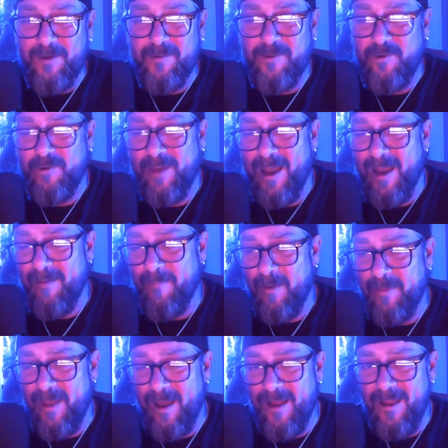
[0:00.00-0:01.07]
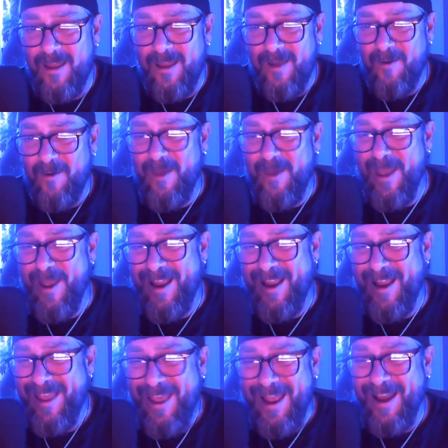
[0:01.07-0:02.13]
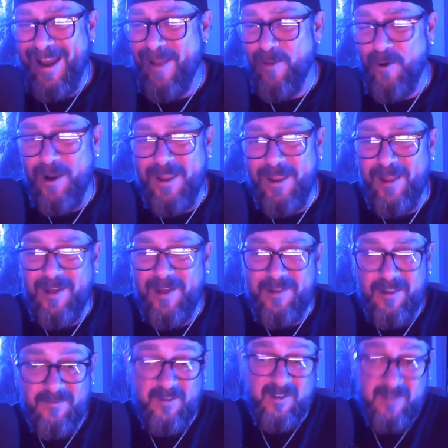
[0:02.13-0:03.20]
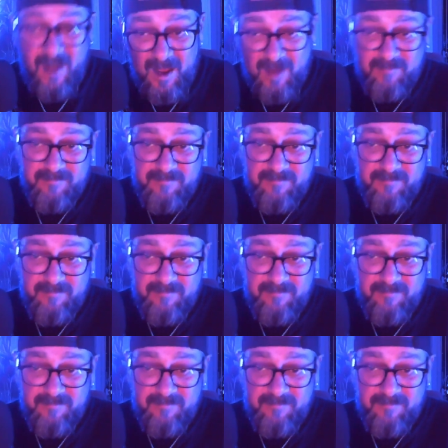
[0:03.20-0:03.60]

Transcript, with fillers: that you got without learning the lesson the first time.